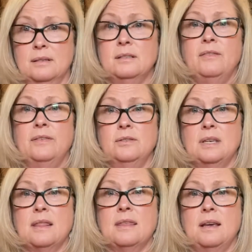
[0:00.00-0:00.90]

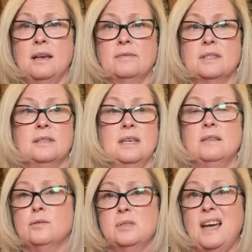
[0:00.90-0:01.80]
diffusing Thieves.
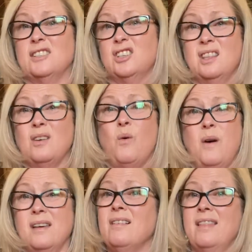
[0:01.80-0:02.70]
Thieves was actually the
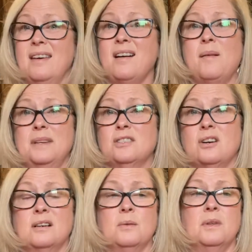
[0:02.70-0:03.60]
oil that got me
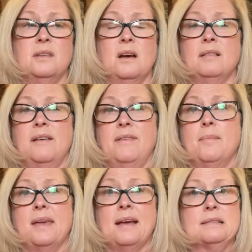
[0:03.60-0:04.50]
started with Young
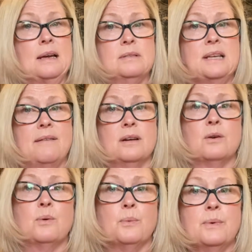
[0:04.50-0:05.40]
Living because I was having a
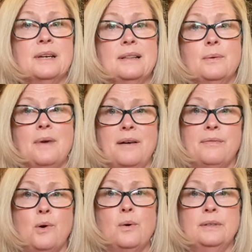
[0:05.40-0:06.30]
really
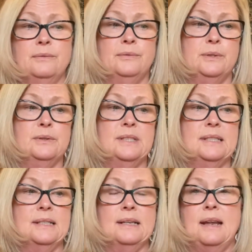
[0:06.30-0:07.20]
rough cold and flu
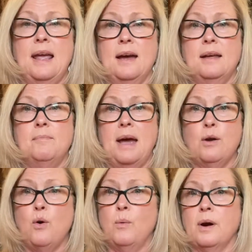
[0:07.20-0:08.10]
season, and my
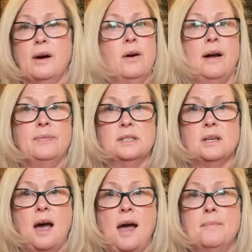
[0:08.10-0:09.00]
coworker at the
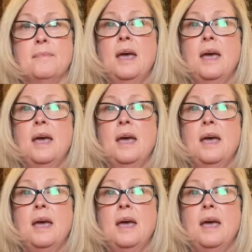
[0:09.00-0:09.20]
time